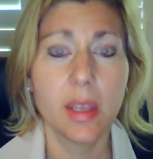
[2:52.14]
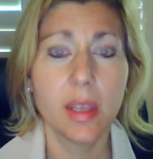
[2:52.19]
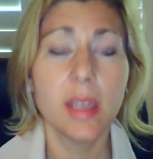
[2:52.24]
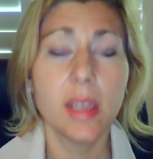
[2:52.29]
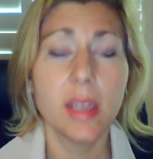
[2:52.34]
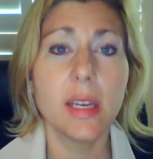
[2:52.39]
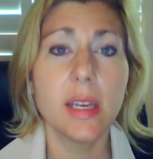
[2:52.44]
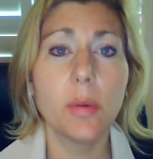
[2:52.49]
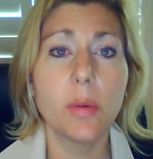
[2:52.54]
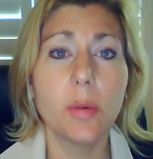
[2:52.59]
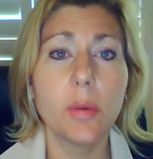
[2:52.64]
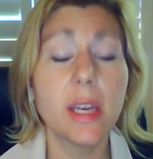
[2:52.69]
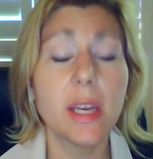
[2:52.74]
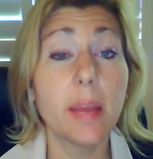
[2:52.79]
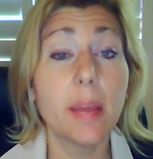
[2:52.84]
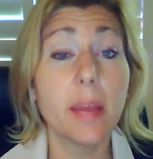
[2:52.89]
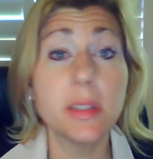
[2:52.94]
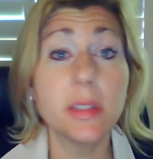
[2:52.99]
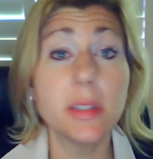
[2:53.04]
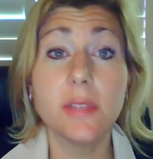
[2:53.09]
Now, what
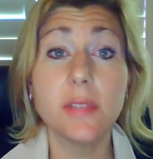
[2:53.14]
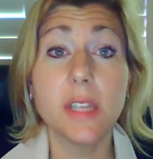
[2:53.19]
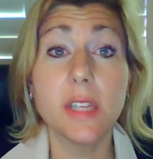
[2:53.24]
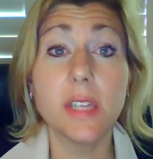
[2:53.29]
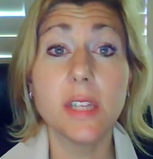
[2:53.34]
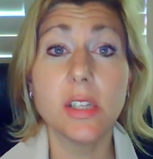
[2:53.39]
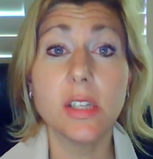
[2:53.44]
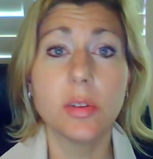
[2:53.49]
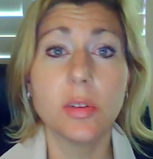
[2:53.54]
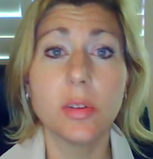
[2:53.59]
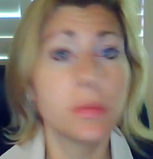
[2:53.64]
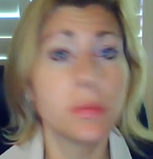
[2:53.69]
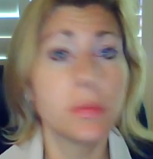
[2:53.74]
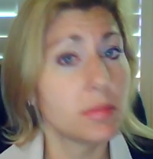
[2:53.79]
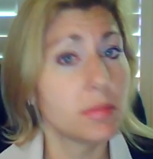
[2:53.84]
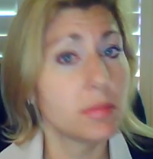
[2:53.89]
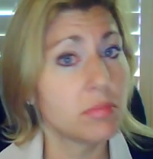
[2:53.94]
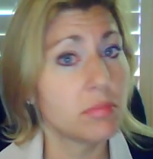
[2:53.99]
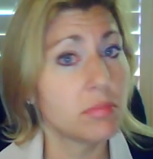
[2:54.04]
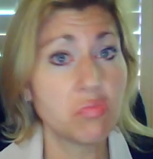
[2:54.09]
happens if they don't
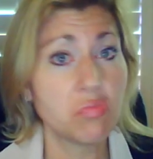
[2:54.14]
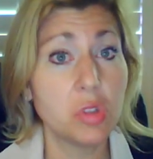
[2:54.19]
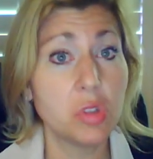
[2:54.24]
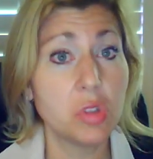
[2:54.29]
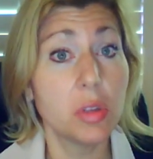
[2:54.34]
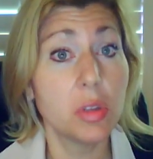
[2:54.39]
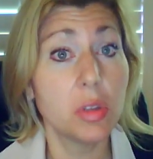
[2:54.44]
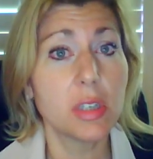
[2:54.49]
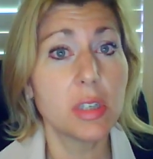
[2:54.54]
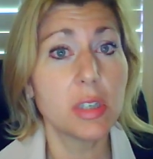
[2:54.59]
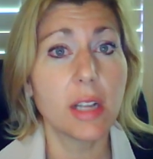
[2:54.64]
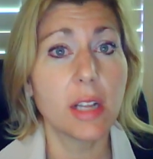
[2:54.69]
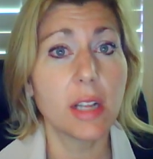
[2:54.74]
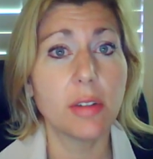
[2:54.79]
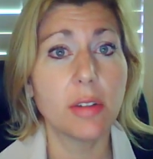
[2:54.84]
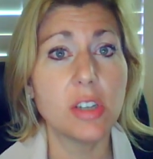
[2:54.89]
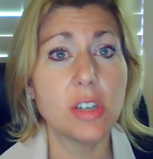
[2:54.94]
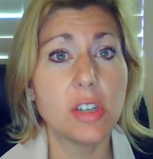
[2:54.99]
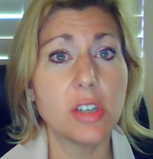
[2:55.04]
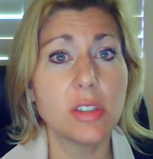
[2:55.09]
do their
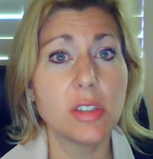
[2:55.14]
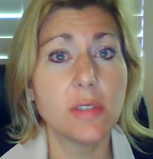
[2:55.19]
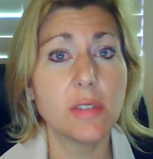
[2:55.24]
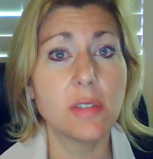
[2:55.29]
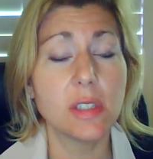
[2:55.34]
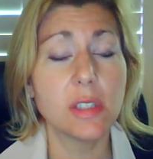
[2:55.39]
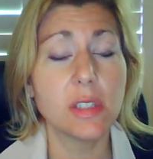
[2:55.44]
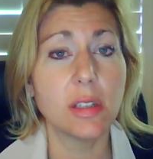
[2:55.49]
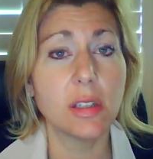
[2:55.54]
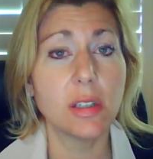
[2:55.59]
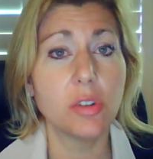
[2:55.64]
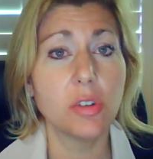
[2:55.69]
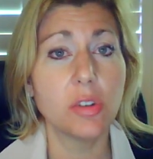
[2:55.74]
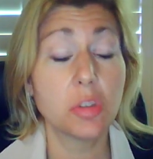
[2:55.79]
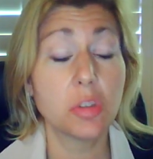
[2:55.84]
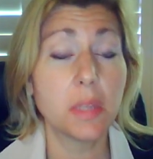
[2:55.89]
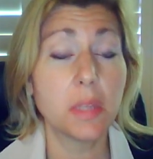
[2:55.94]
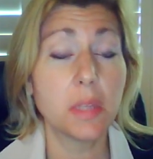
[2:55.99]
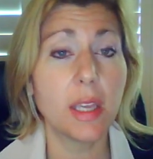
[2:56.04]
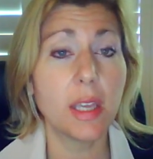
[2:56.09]
declarations of disclosure,
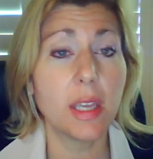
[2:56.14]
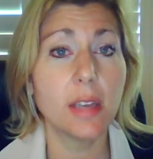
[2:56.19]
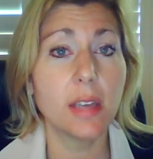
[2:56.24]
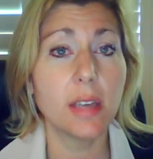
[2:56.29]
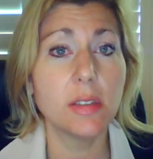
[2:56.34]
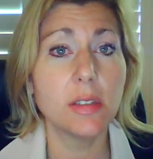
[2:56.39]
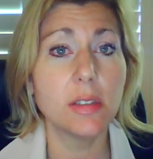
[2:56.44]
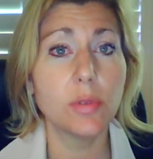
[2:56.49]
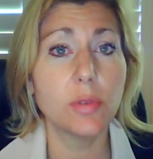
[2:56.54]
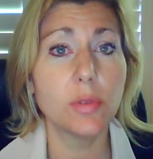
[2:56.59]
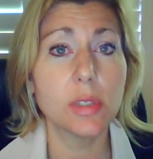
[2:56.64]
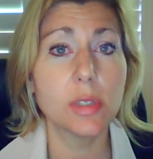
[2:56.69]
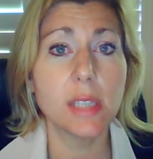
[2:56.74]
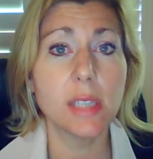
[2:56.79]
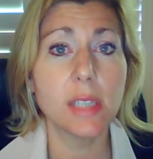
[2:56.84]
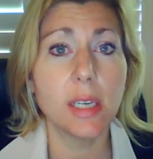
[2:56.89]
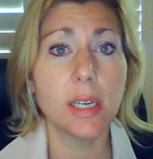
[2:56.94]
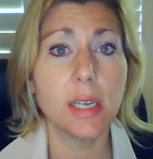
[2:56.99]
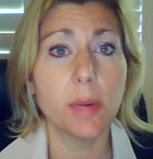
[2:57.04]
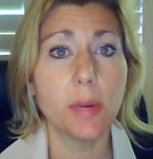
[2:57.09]
but they get a divorce
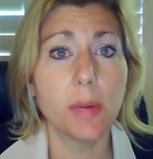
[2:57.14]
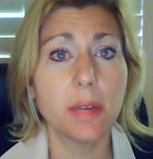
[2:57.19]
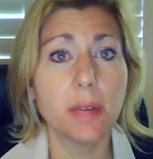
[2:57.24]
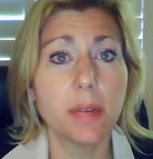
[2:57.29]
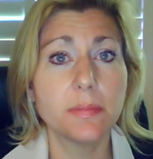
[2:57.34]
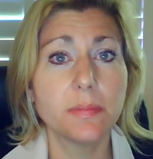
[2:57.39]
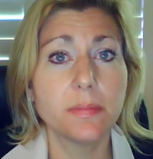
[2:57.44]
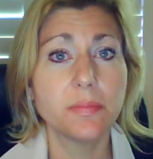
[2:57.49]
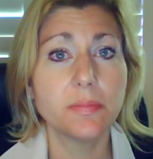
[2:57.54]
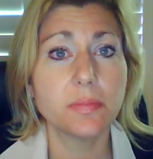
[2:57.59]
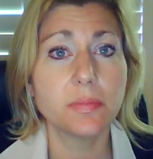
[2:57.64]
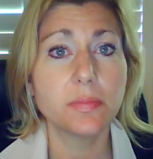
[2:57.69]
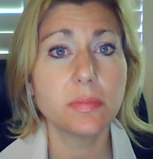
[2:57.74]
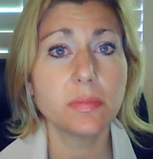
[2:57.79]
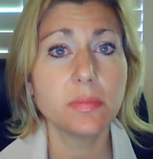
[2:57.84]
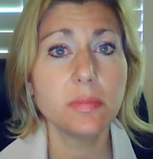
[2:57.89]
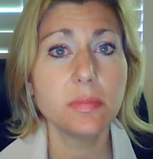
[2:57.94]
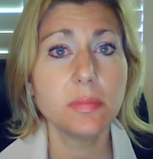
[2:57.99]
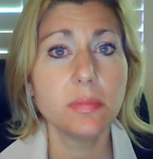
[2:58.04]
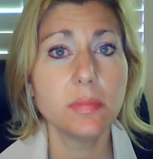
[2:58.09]
anyway?
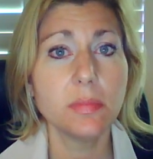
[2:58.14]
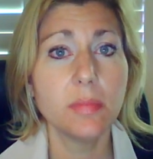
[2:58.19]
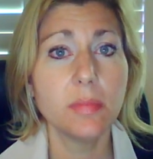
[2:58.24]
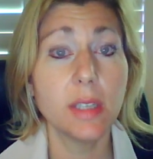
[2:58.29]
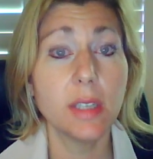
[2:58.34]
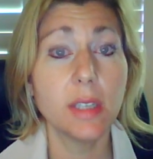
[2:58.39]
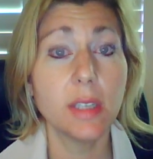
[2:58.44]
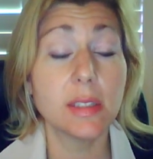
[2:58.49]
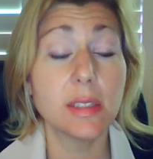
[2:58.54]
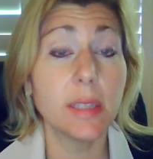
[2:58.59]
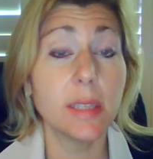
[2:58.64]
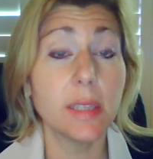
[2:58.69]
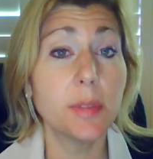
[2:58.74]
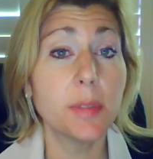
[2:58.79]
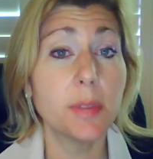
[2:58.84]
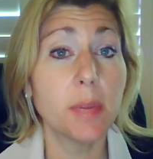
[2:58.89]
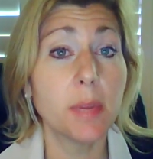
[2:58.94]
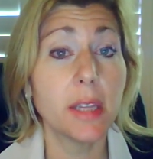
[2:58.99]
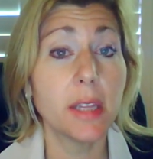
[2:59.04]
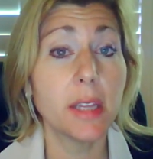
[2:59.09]
It slips
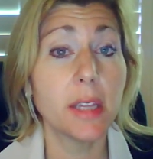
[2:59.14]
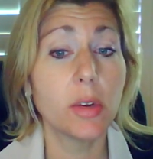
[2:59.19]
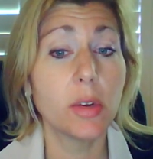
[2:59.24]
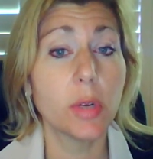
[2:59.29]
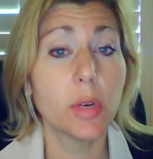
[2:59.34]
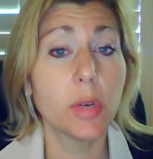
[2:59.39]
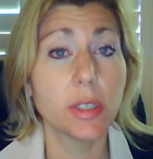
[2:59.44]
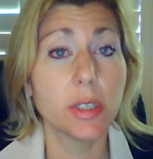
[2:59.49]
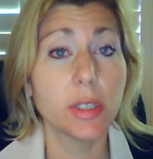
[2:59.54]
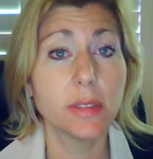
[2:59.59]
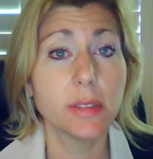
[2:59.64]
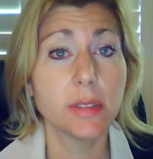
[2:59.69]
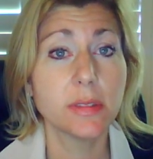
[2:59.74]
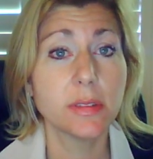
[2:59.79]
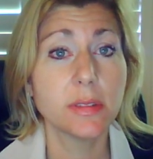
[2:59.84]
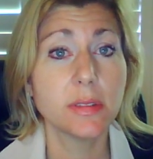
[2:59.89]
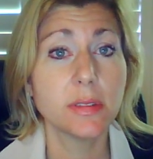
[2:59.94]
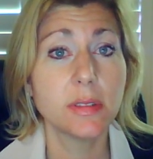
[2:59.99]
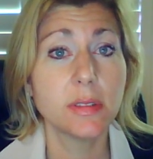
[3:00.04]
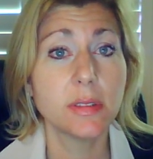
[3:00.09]
by the court.
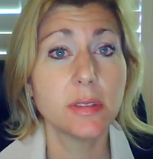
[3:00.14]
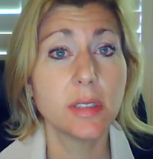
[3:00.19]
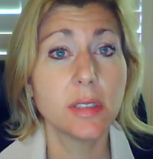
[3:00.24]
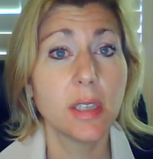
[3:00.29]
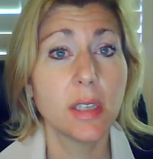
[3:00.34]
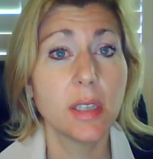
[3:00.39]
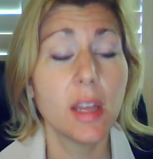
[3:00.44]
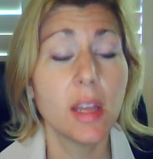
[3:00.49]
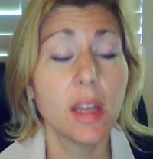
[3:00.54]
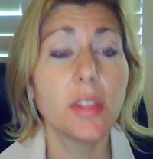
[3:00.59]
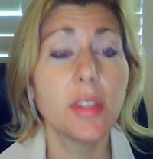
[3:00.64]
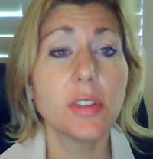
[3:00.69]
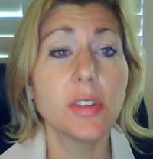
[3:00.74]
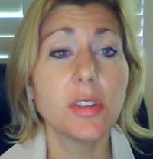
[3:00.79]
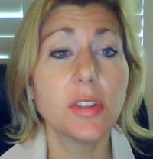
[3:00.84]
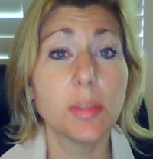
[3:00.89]
There's a